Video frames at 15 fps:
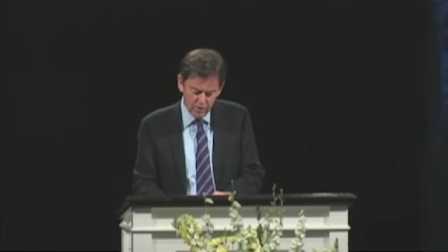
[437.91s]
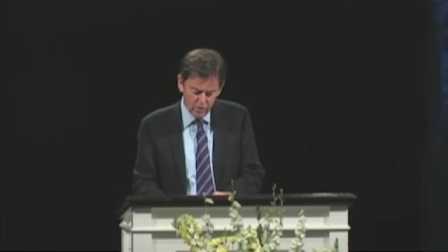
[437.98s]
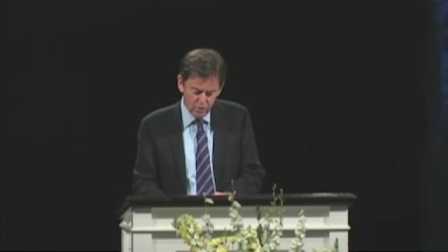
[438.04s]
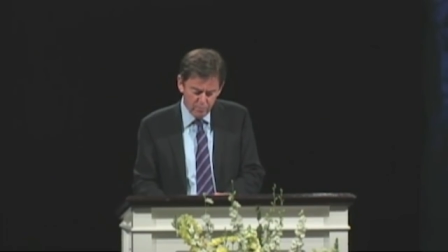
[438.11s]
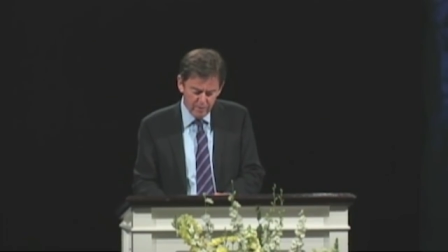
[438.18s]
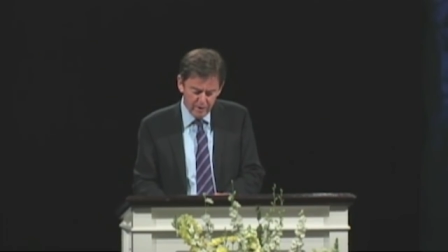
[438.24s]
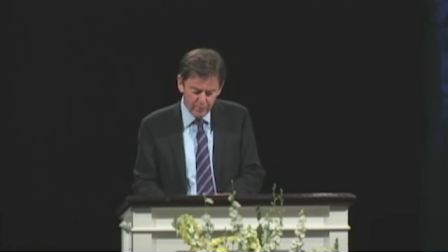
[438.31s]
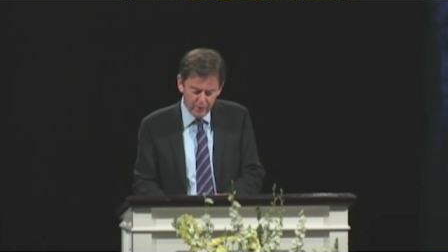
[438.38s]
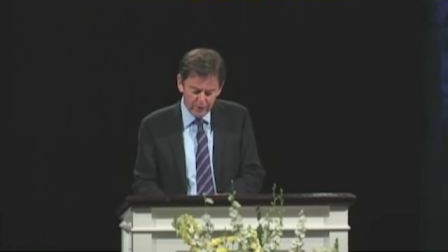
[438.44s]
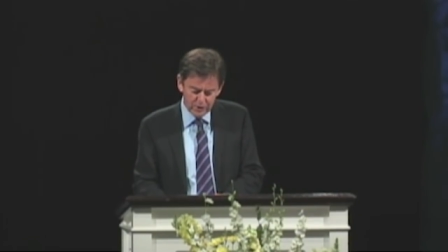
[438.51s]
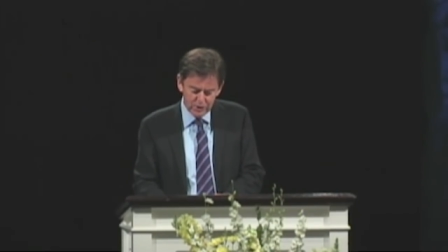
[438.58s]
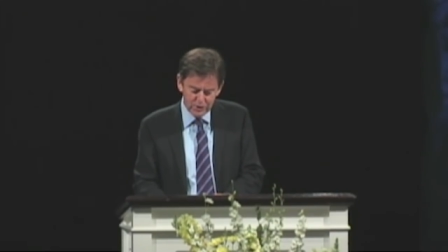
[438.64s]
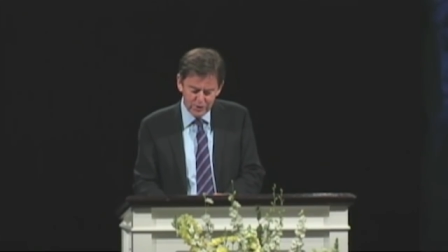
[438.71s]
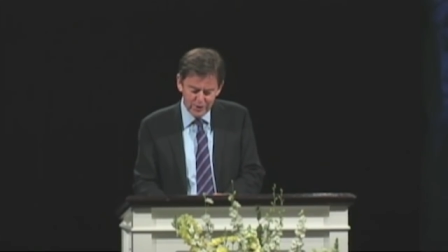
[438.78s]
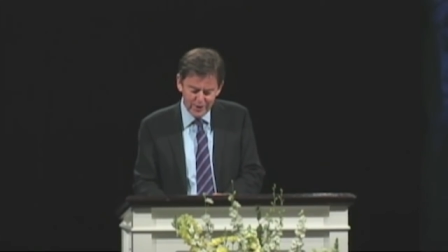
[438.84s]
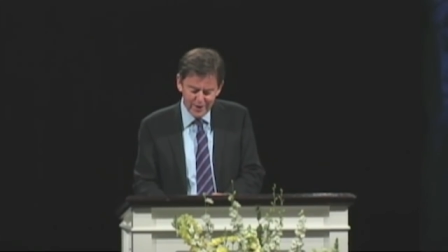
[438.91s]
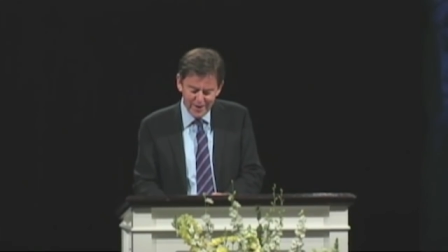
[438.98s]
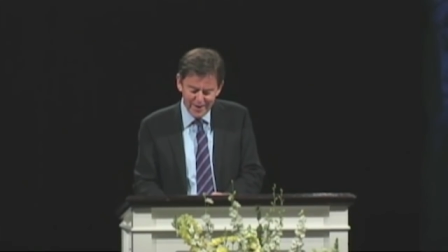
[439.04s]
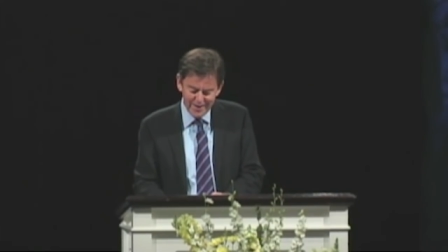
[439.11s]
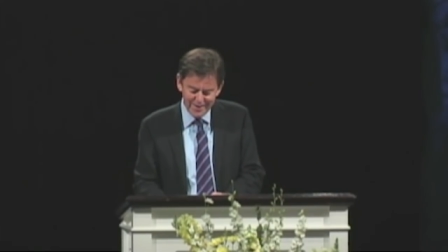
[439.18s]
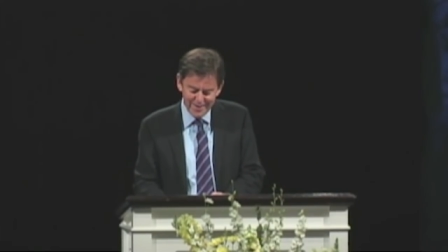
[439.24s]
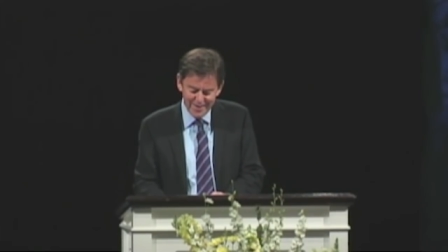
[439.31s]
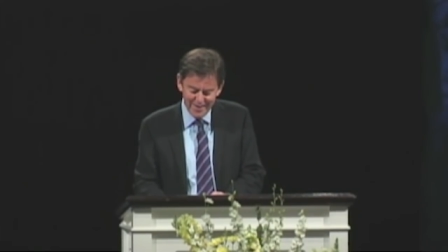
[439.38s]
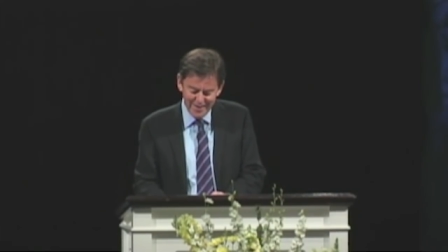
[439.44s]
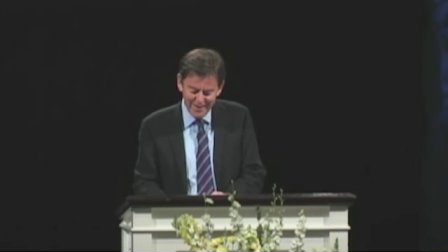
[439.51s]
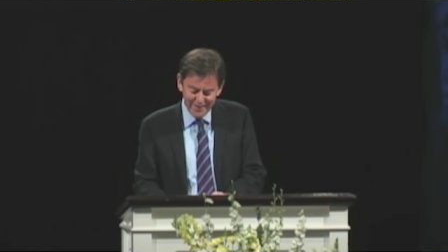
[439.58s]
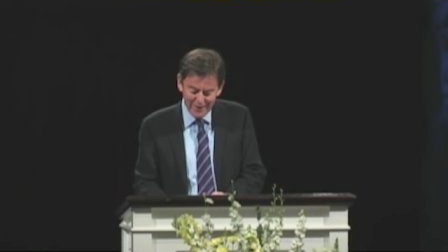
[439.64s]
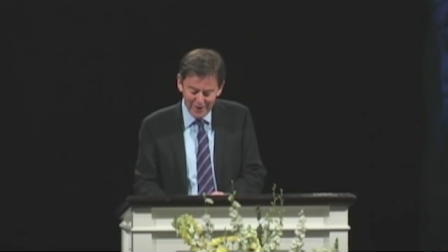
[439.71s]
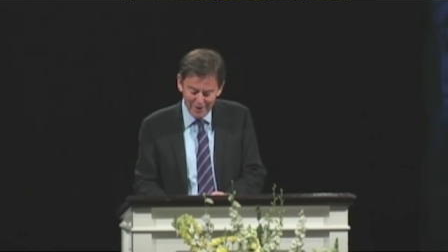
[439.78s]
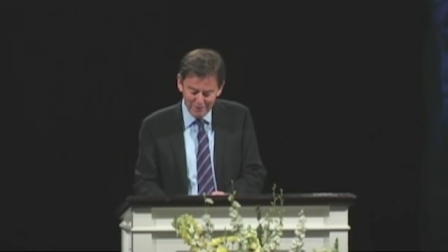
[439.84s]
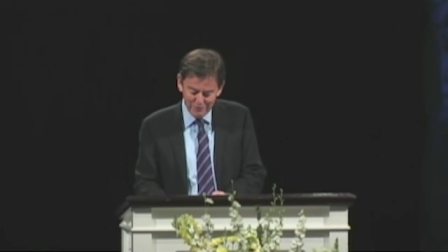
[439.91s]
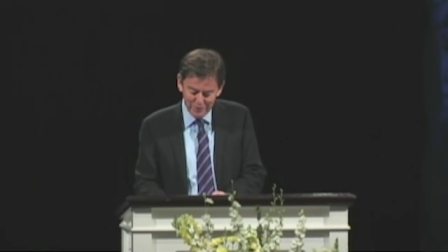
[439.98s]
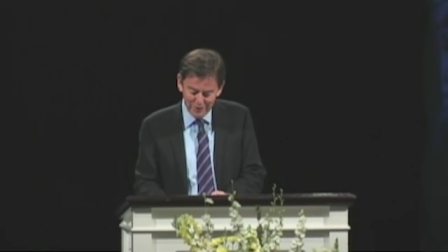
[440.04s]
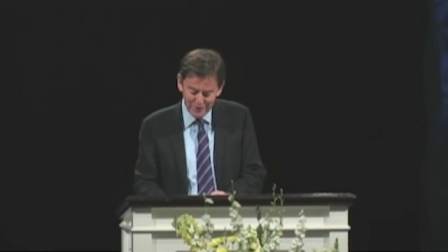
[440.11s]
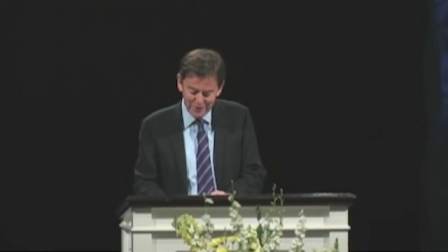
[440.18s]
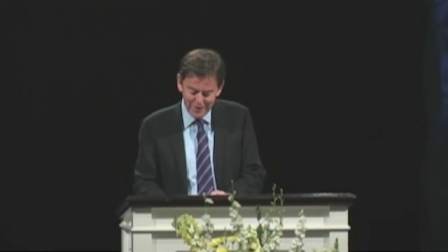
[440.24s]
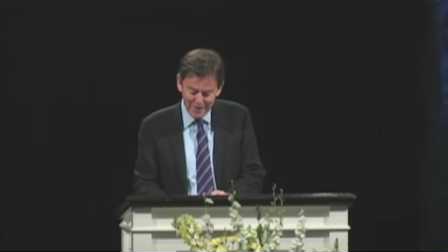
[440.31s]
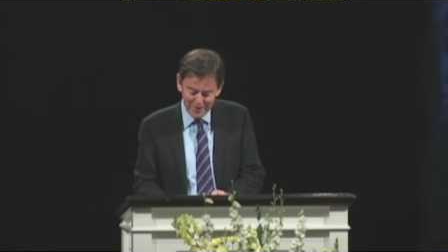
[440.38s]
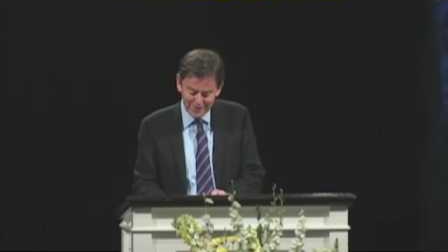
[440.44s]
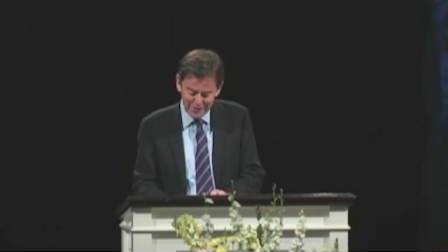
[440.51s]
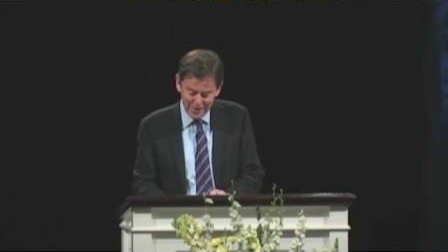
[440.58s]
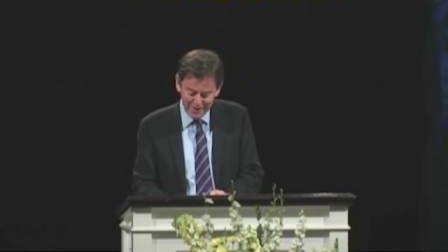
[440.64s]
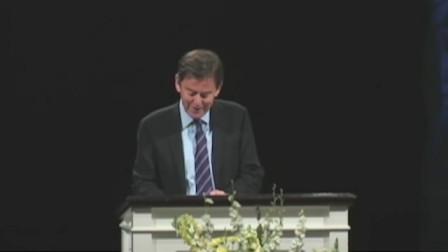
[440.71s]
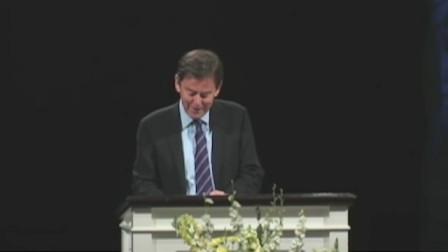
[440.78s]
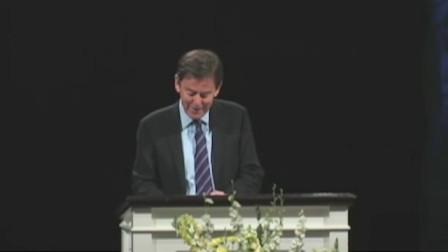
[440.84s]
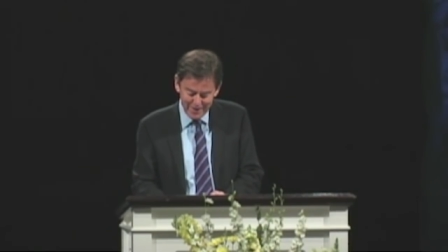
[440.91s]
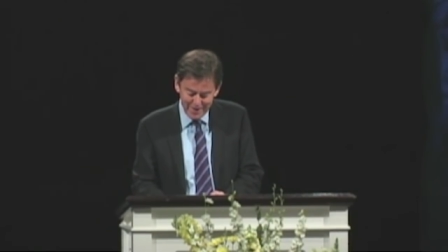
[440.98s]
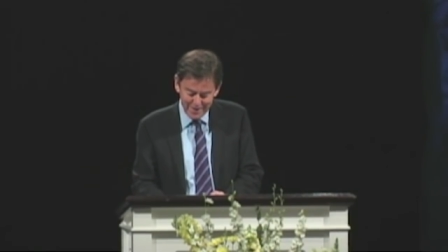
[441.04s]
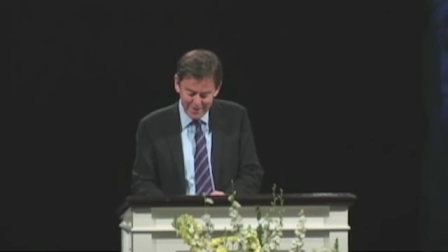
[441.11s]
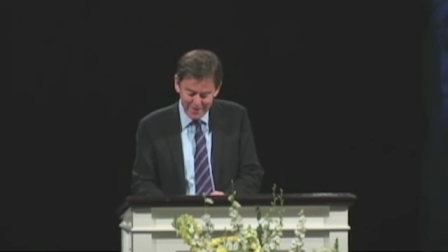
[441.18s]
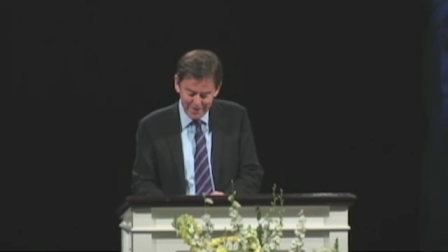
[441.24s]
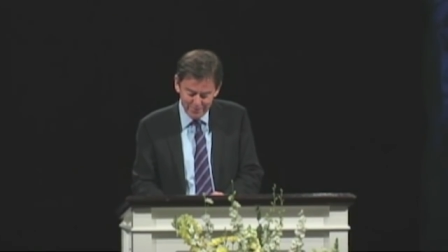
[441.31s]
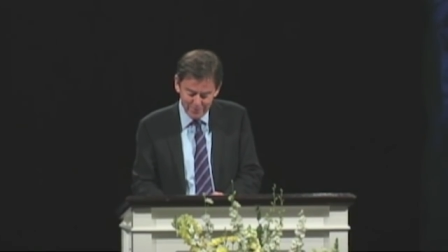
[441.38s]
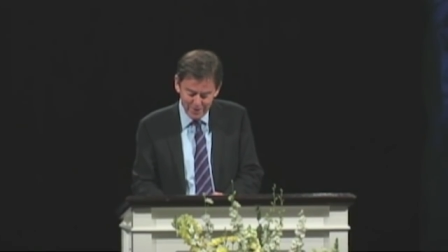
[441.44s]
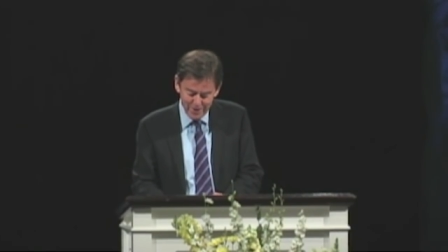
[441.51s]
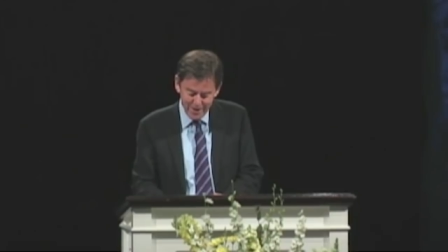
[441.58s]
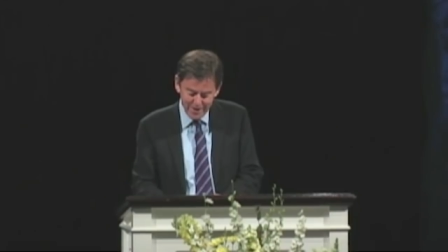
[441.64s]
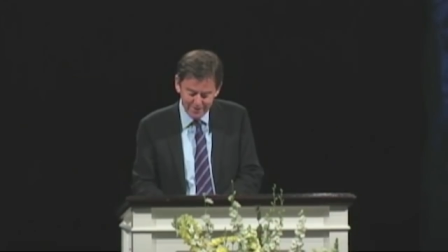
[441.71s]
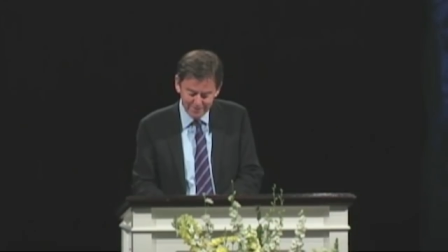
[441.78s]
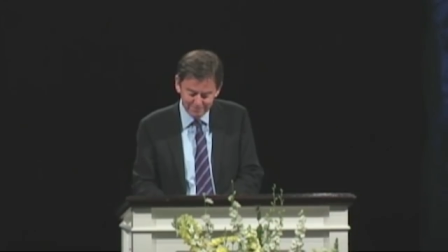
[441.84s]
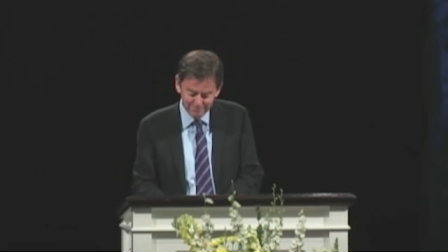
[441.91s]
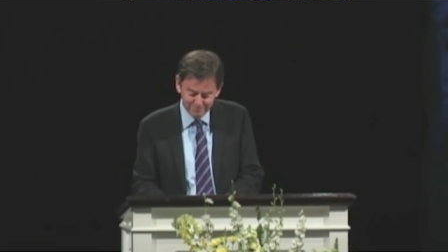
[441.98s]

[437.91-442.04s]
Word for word: you may wish that I had left it exactly in that way.